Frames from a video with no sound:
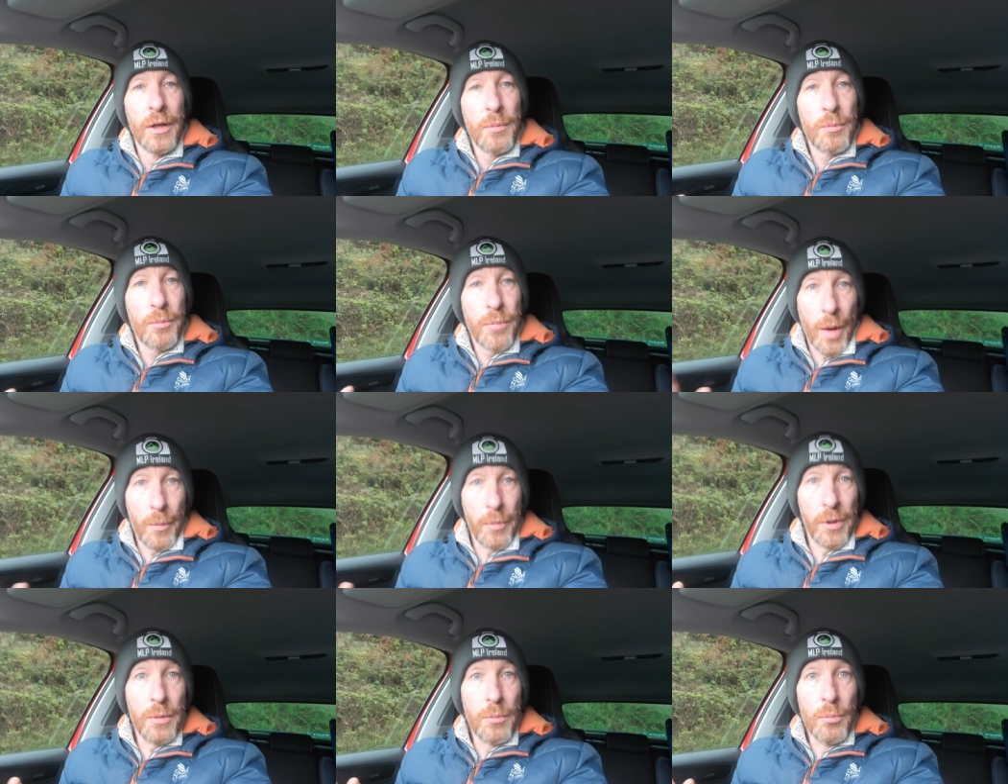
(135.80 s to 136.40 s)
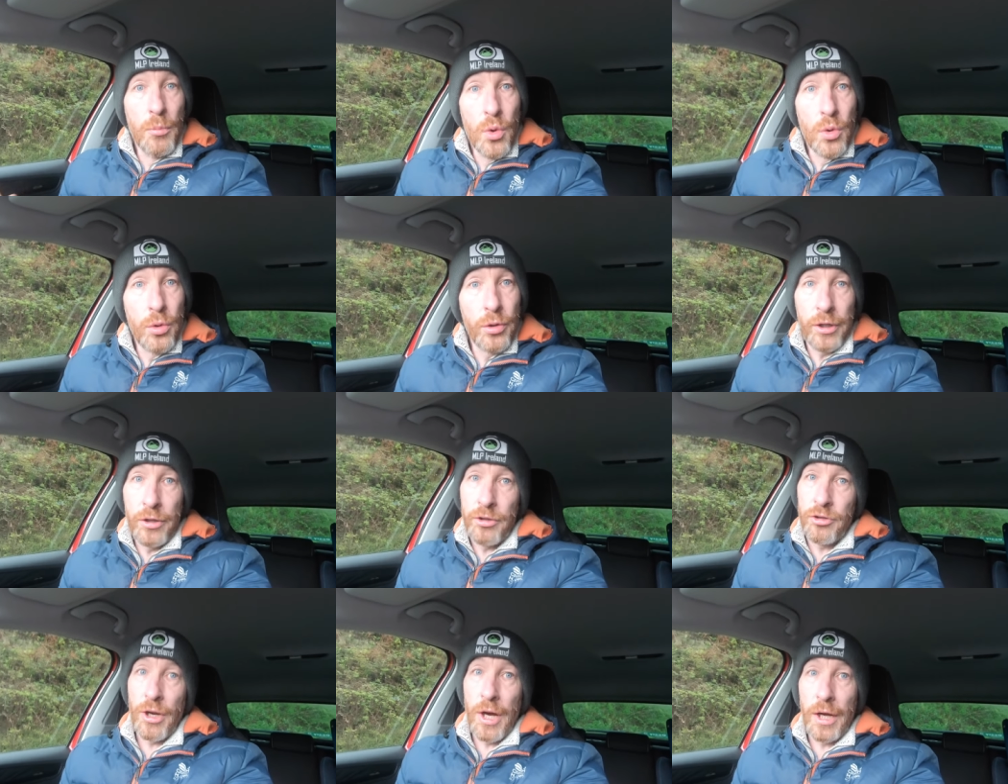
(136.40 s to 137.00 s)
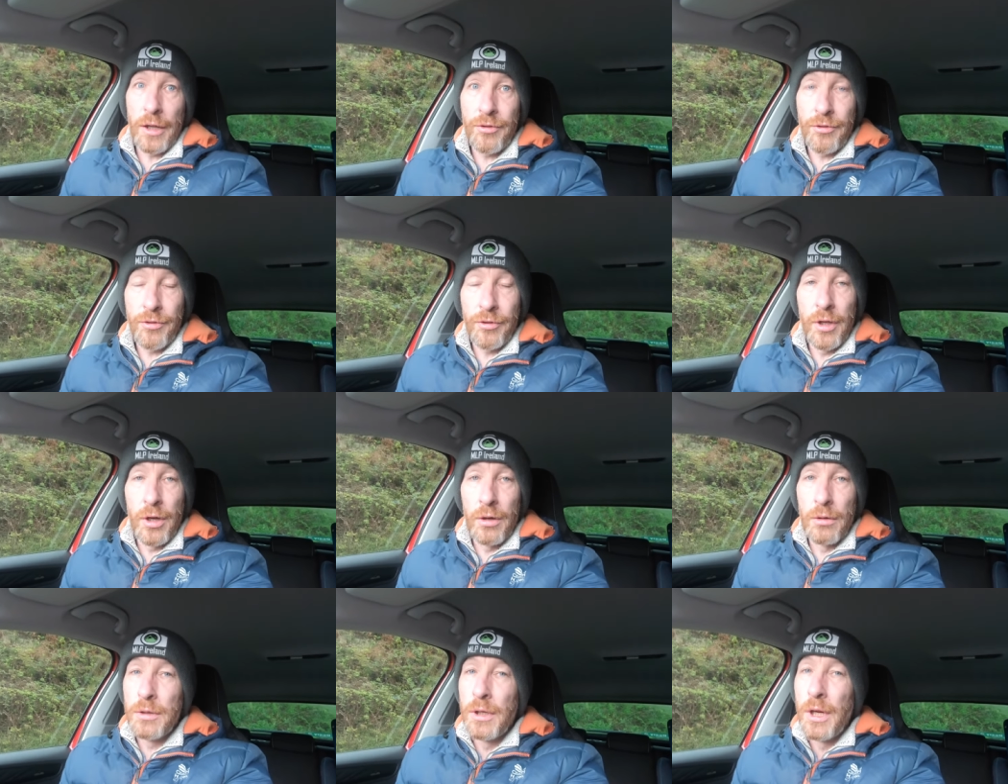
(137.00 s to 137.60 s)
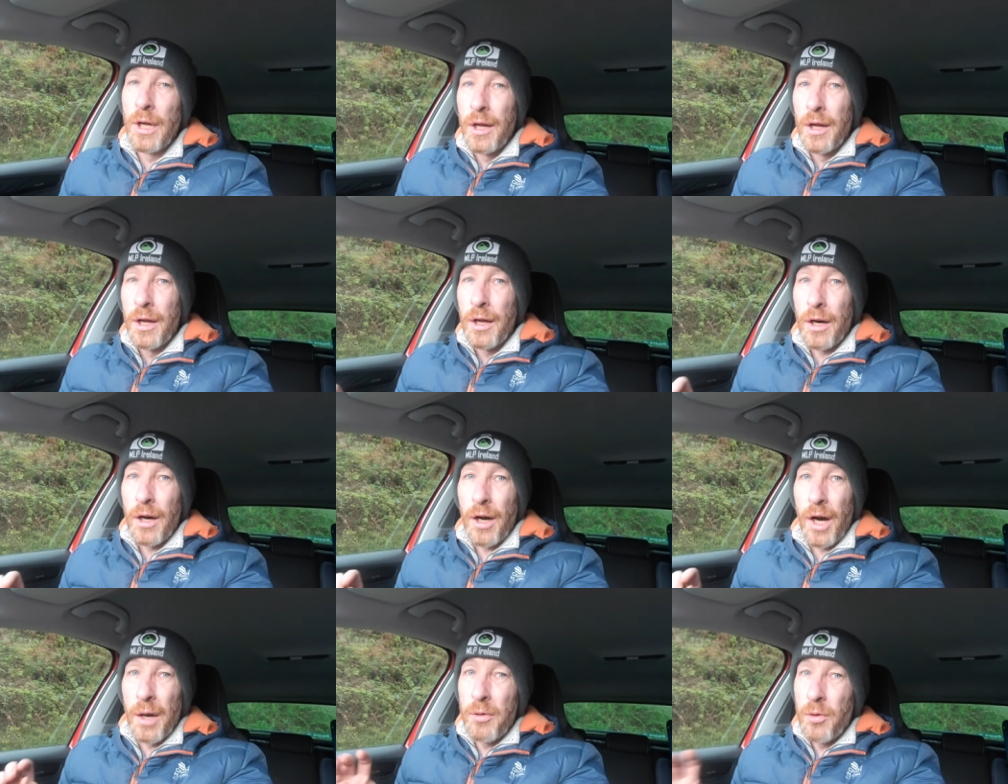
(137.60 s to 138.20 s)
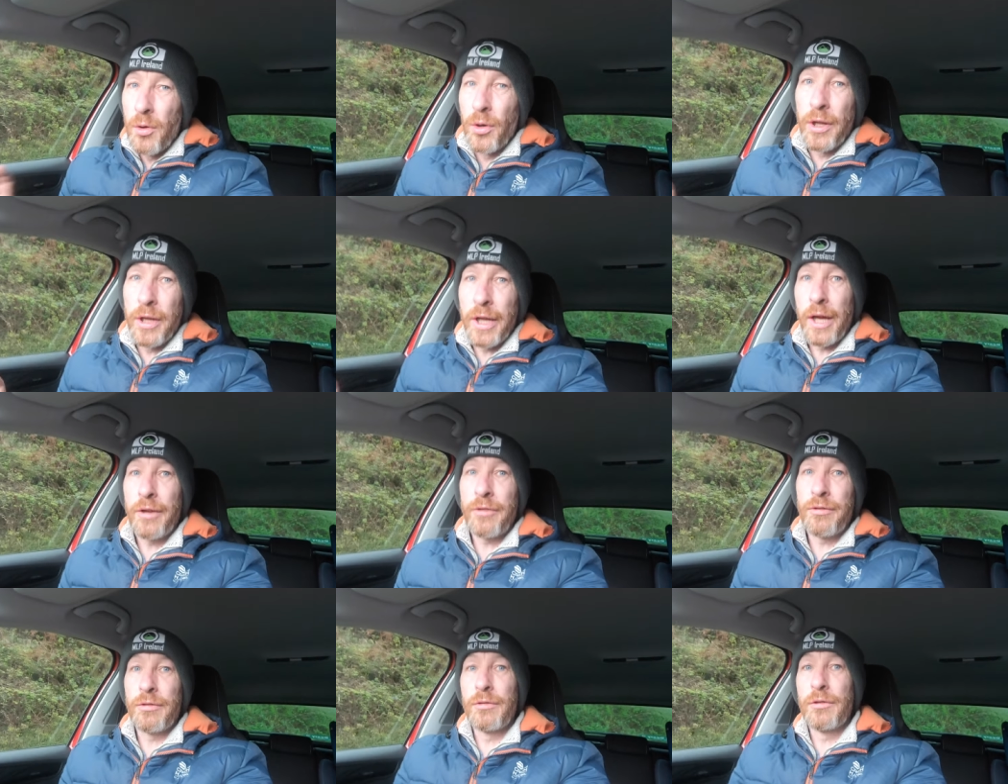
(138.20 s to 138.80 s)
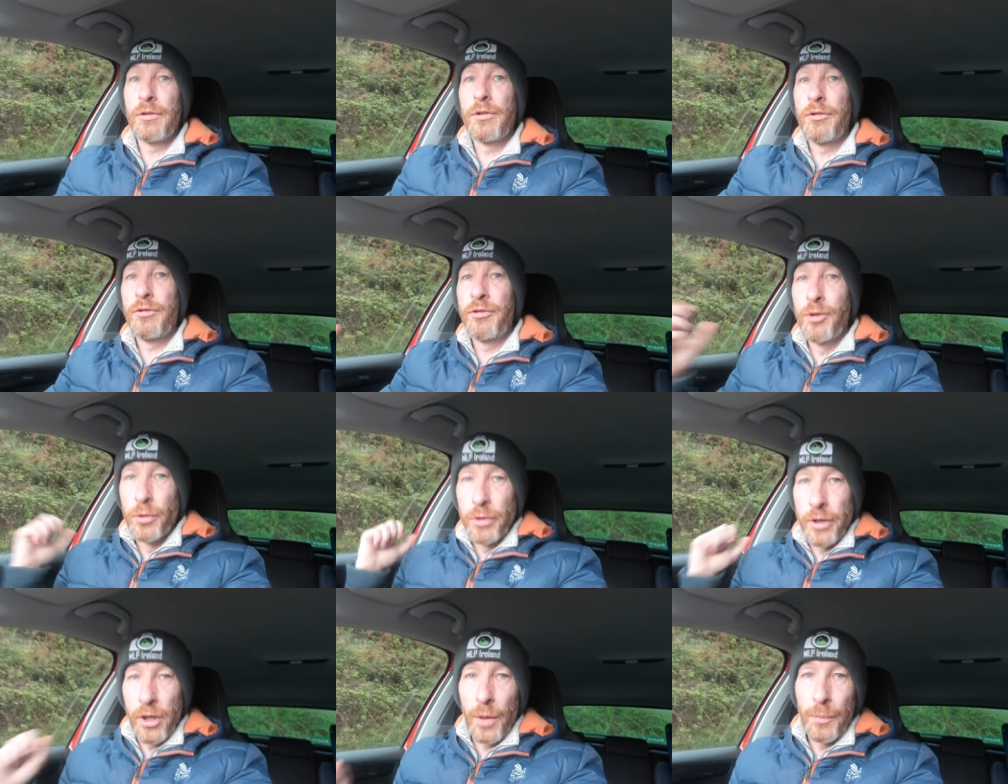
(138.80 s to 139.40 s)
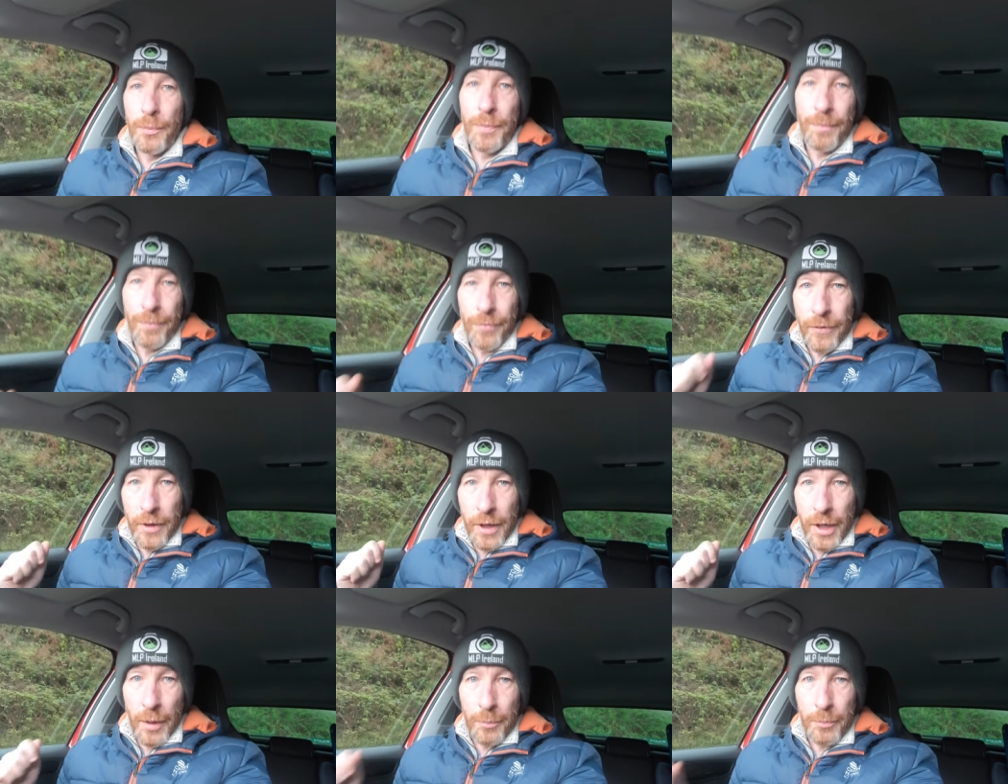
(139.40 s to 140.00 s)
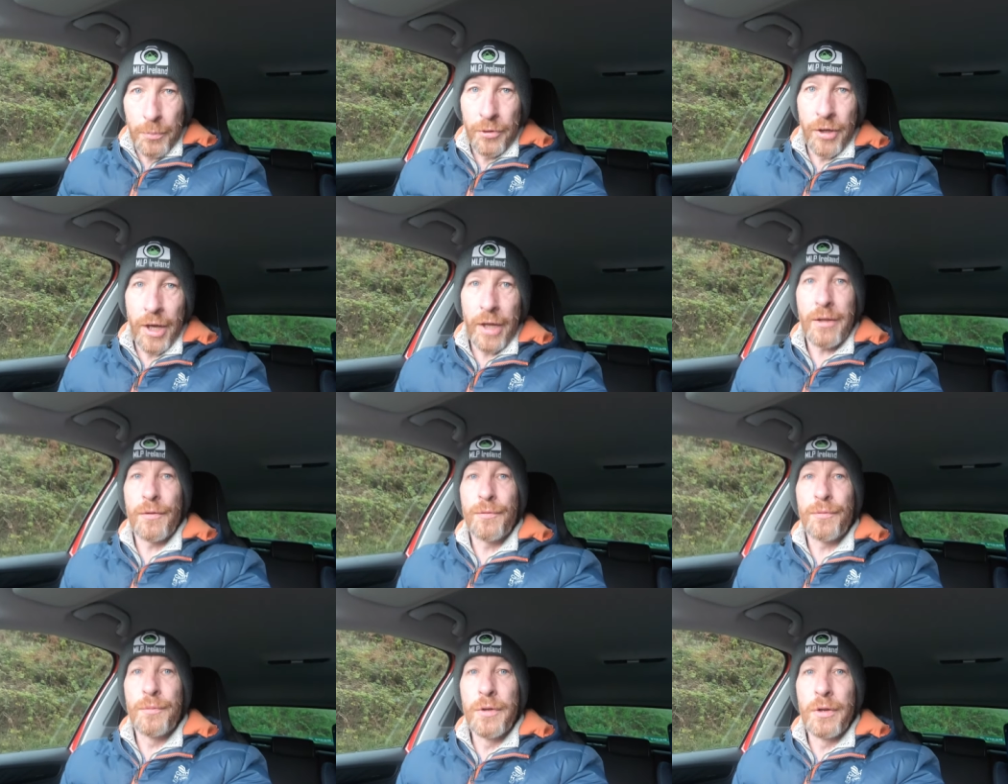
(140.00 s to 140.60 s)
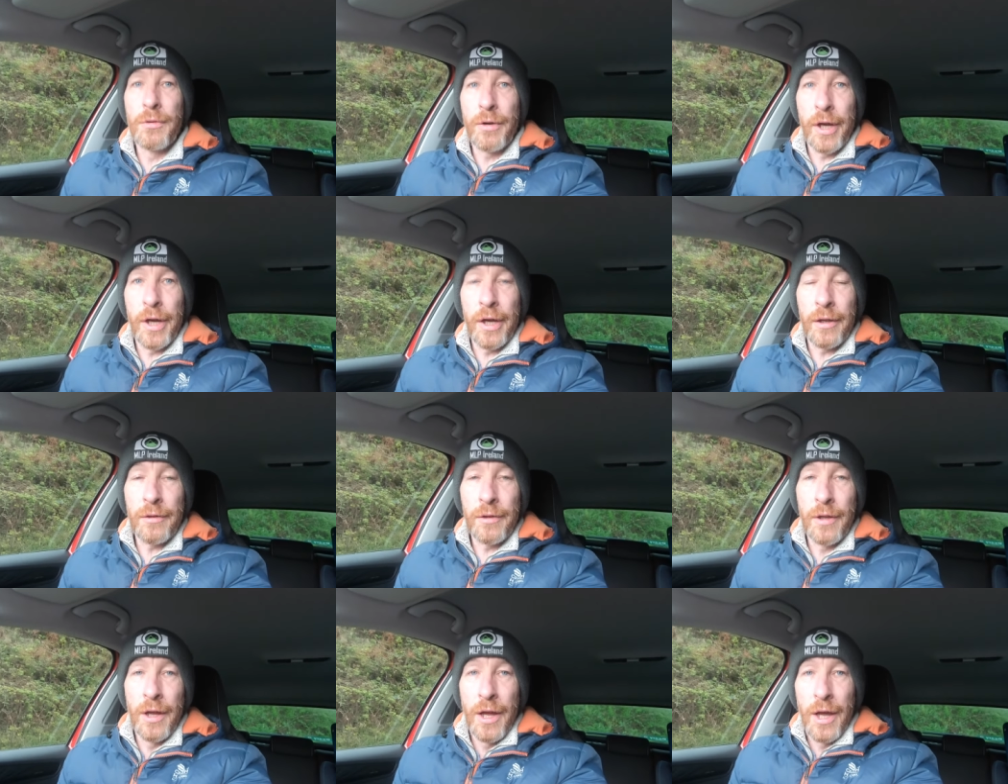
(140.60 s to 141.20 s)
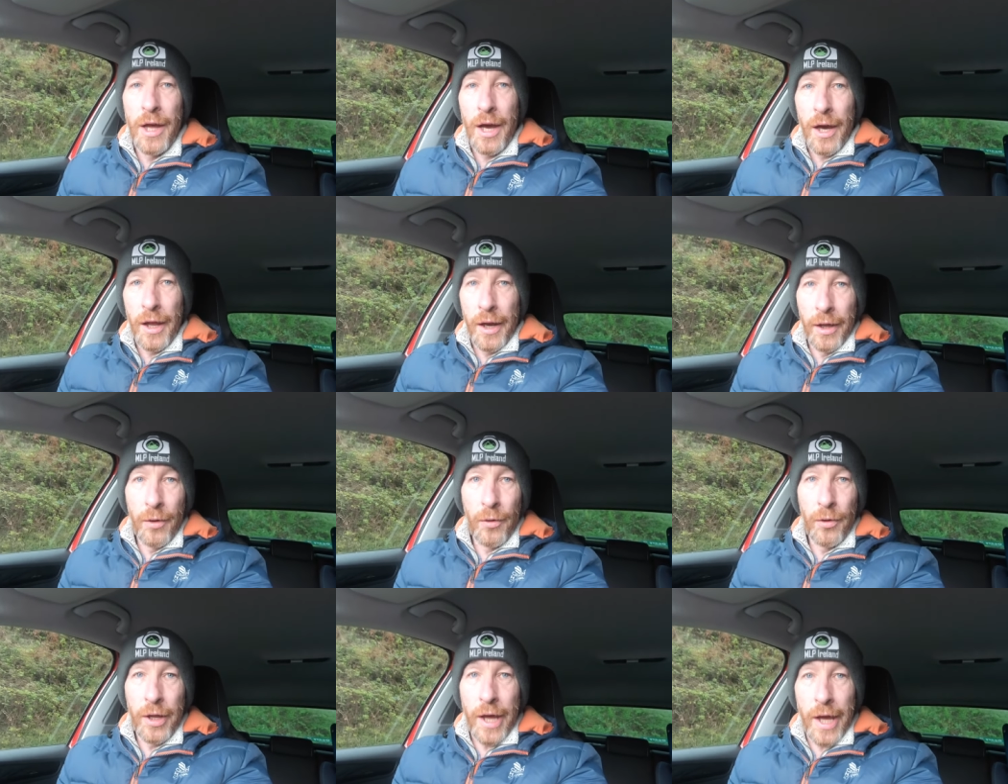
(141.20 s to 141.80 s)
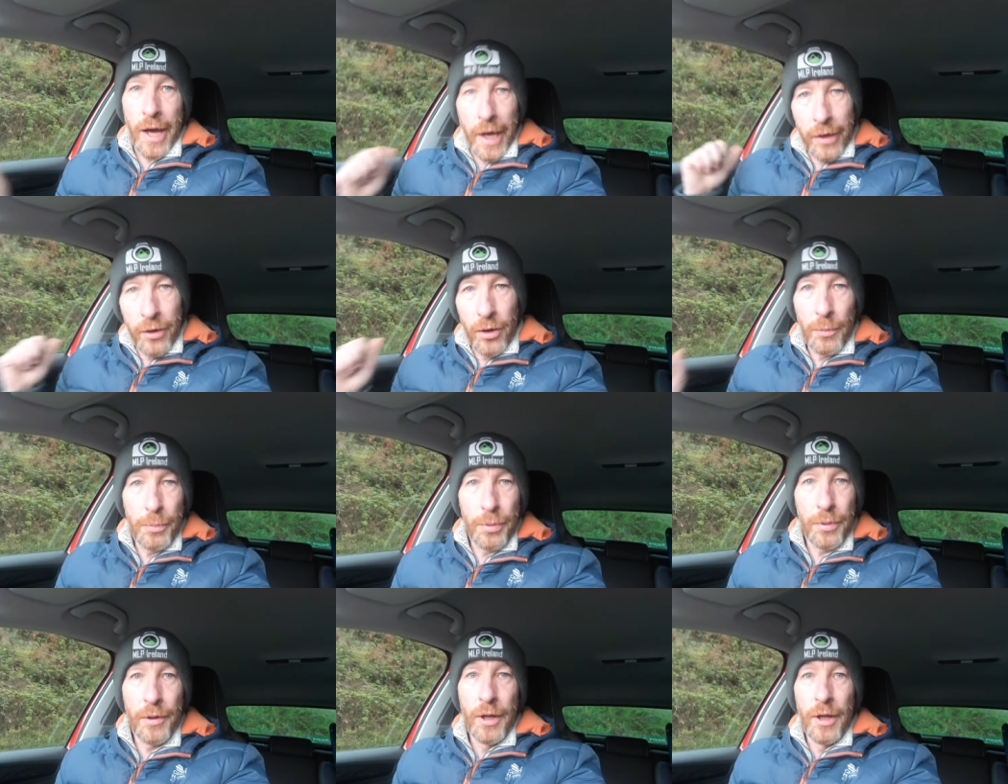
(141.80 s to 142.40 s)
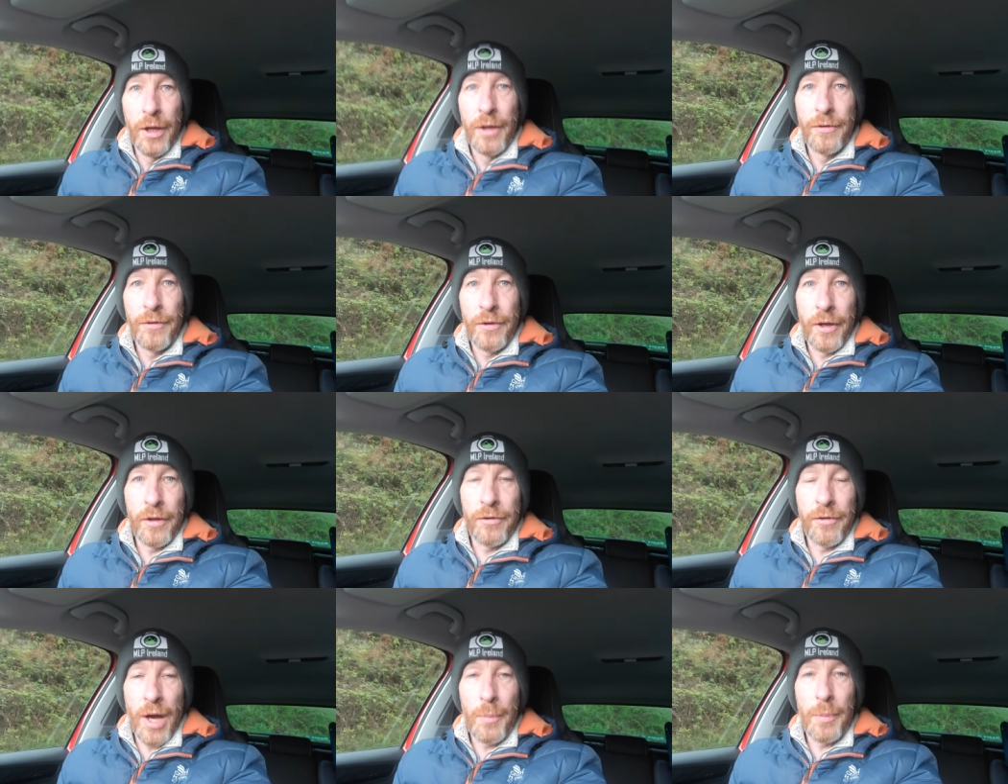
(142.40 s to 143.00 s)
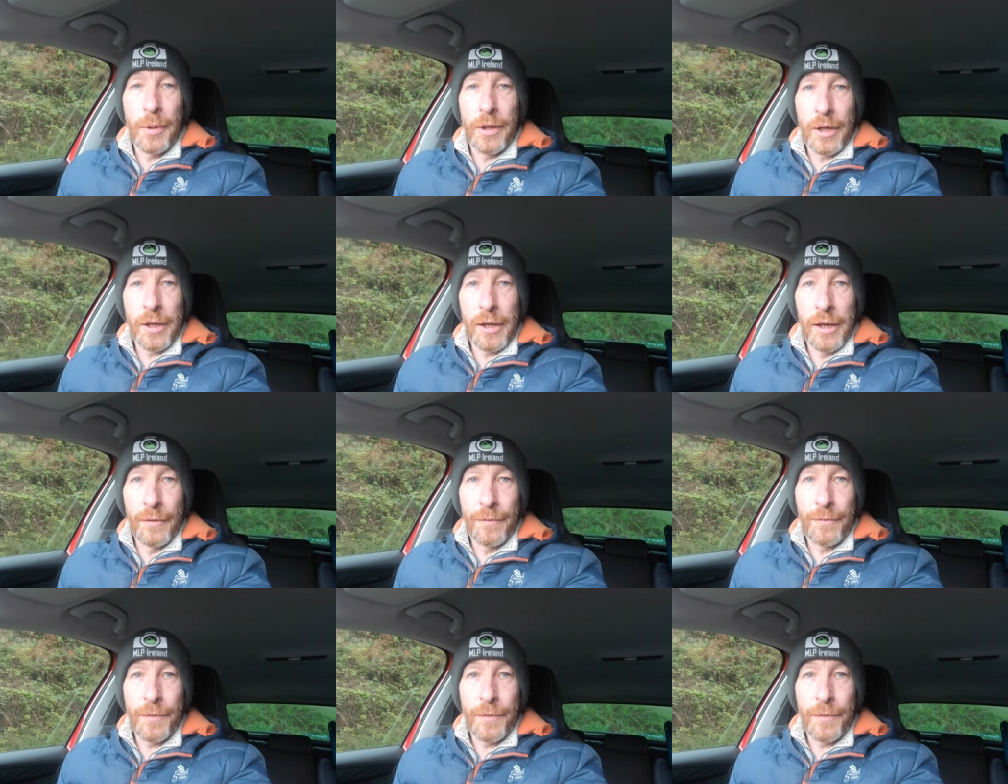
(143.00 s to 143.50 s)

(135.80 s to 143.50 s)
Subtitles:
Probably moody shots. Now, I'm going to get suited up, get protected from the rain, and I'm going to head up to the top of the cliff.